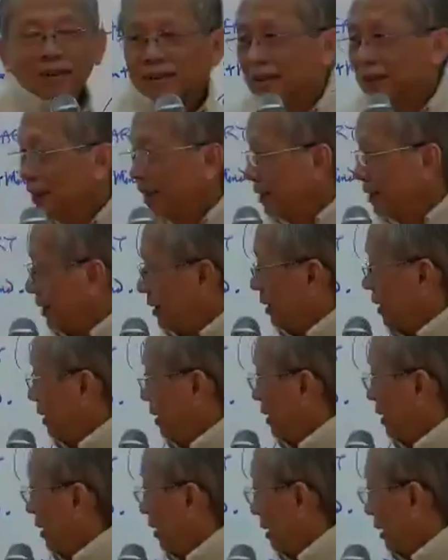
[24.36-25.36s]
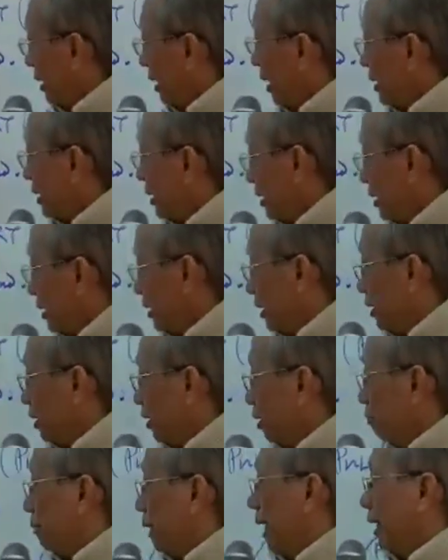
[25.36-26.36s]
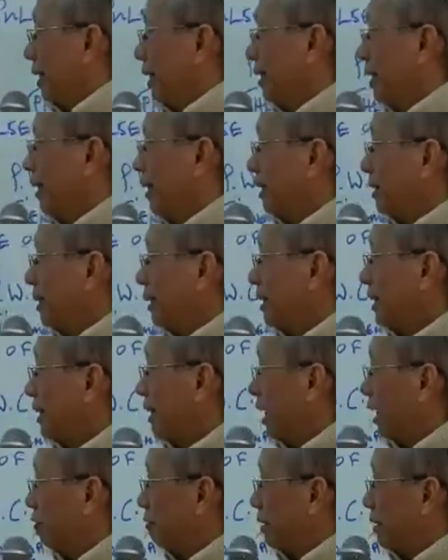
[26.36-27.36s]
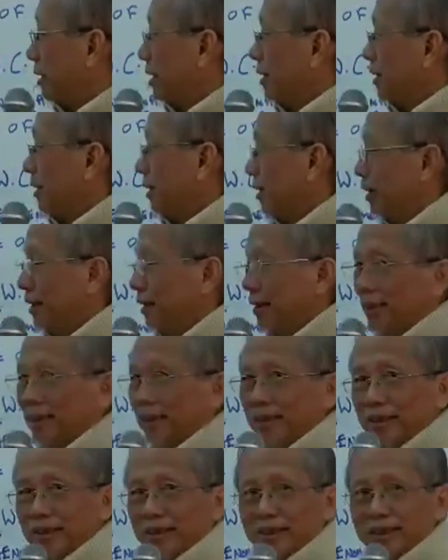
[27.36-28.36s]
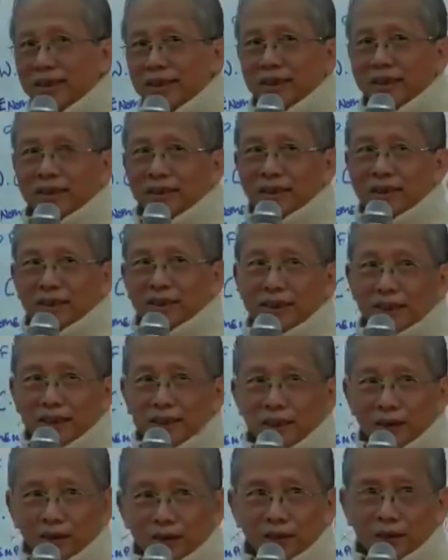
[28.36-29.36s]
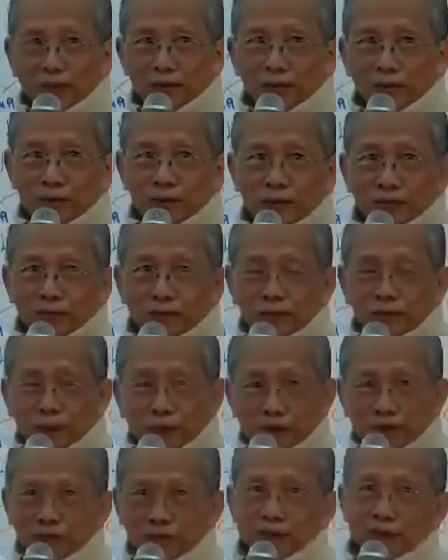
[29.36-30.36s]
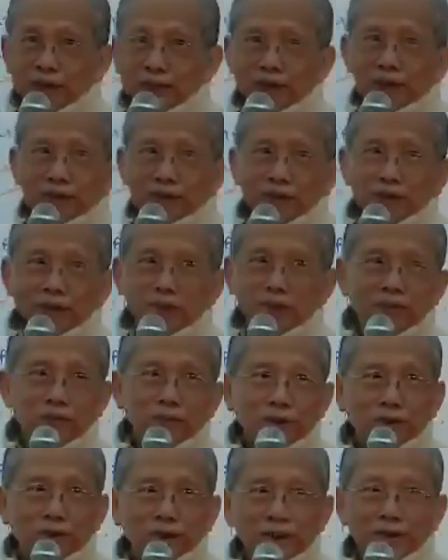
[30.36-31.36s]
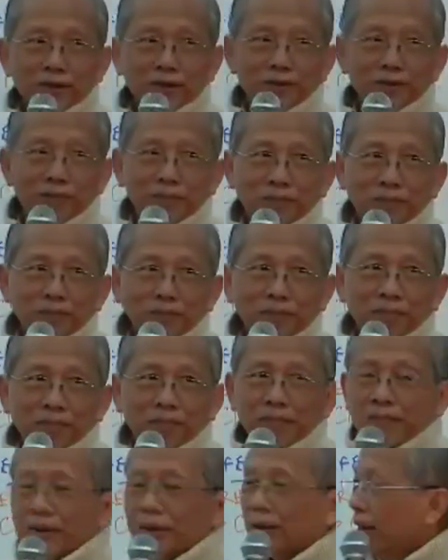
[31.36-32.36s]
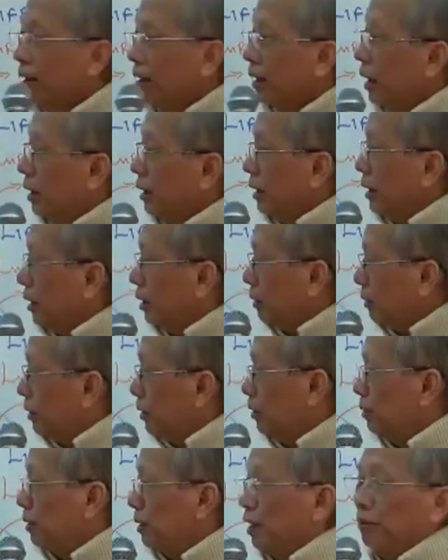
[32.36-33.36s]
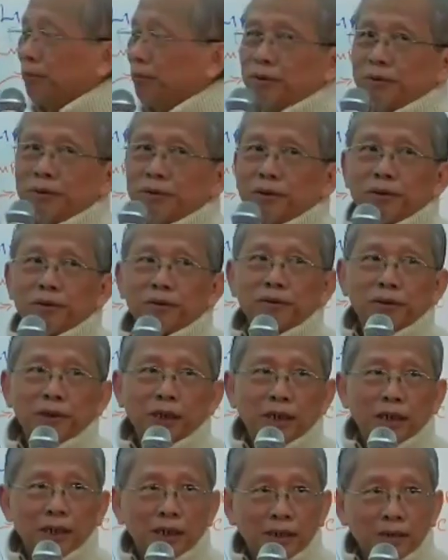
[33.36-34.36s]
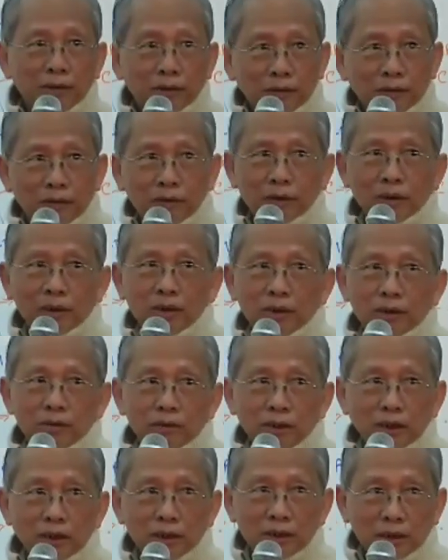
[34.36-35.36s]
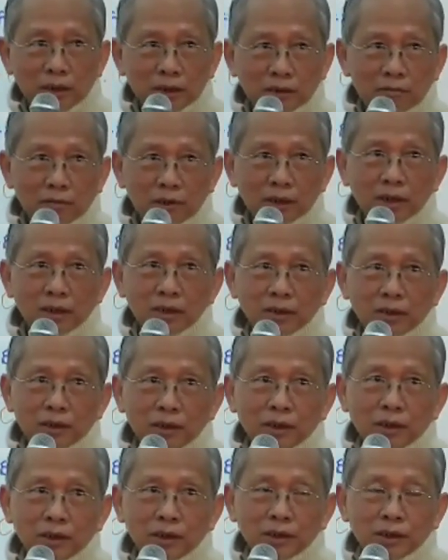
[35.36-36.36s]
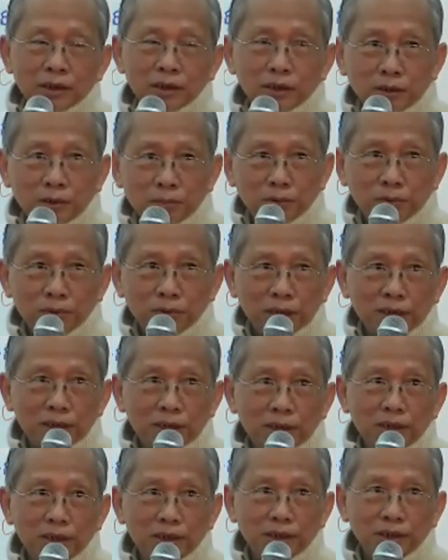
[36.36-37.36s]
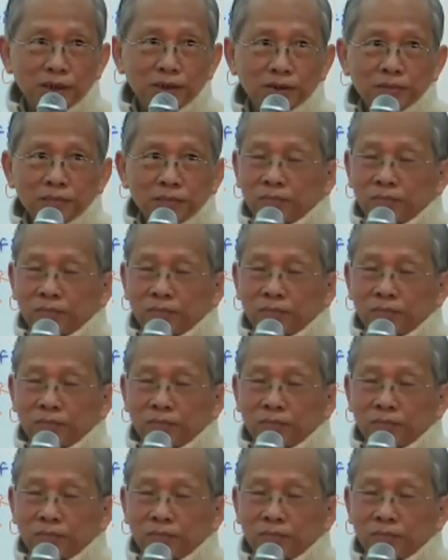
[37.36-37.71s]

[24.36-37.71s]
And he actually not bad. At this level, he know mindfulness is very important. Then he also came to know that according to the Theravada tradition, the Buddha's teaching,